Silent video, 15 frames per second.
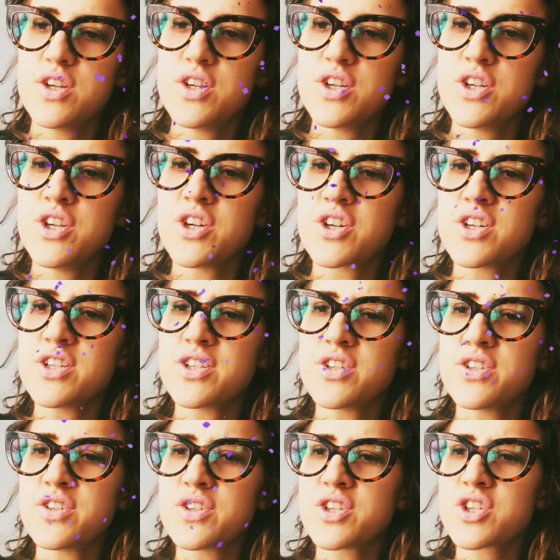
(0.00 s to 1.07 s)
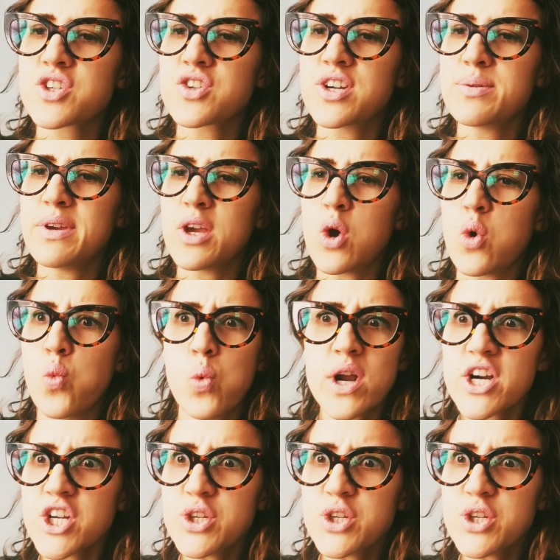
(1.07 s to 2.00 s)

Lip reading: Uriel, screaming, "What are